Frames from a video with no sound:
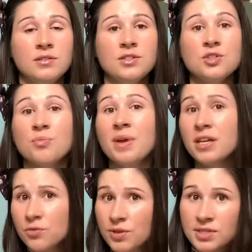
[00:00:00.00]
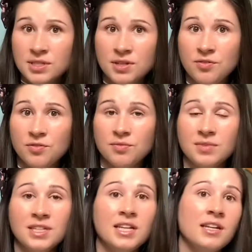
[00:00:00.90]
So make noises if
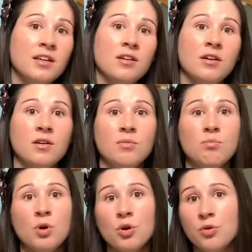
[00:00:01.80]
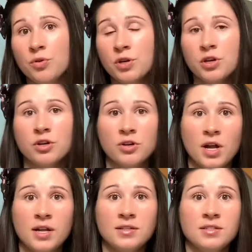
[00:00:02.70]
needed, moan,
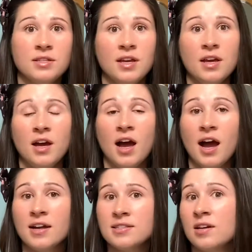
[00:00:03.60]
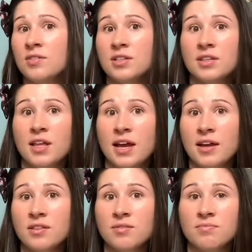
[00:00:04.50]
grunt. I sounded
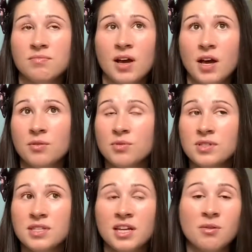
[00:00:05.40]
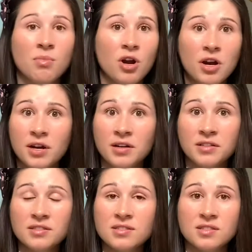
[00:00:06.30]
like I was in a
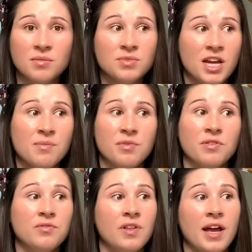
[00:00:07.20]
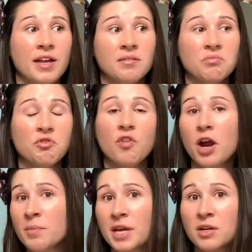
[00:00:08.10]
barn, some type of like
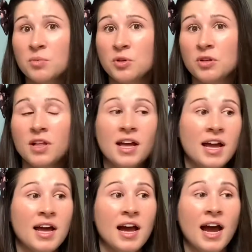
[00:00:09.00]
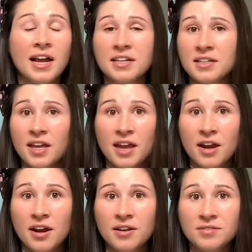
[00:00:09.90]
farm animal. I didn't
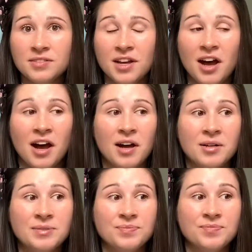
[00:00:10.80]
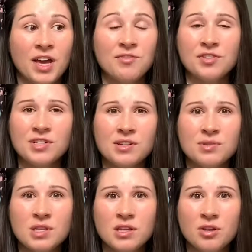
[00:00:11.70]
care. At first I was
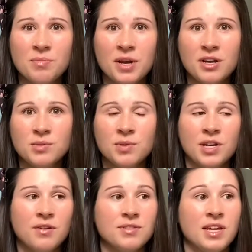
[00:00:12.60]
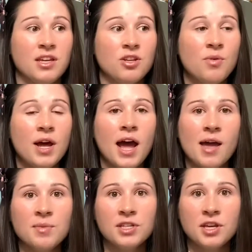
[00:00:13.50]
a little embarrassed, but then I was like, you know what?
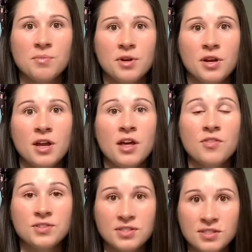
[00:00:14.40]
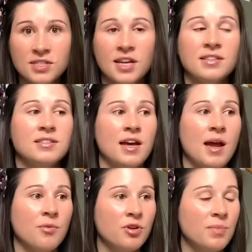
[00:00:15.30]
I'm in labor. This is intense.
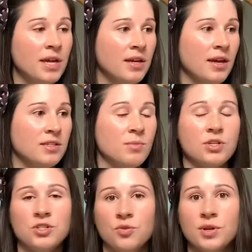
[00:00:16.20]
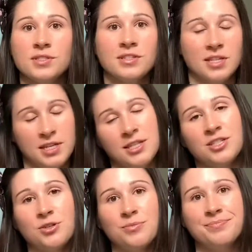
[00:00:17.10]
I'm going to make as much noise as I need
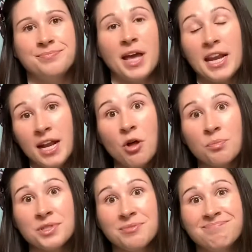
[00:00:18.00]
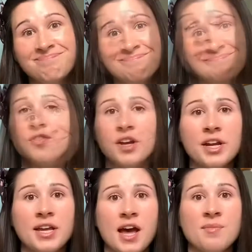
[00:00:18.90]
to. And it helped. It's
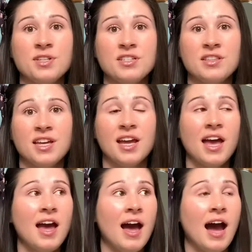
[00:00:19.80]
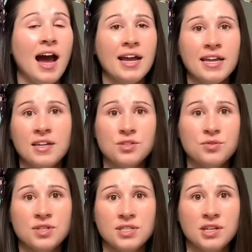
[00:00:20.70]
very common to think, I can't do
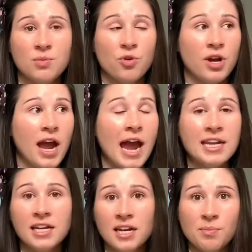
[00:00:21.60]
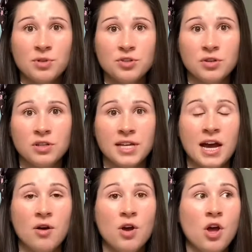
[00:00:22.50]
this anymore. I need an epidural
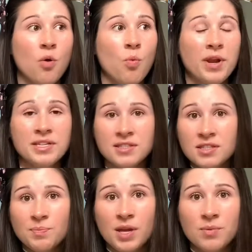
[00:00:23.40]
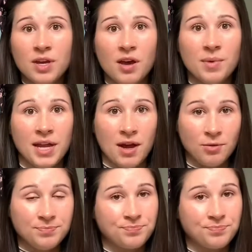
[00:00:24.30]
now. When is this baby coming out?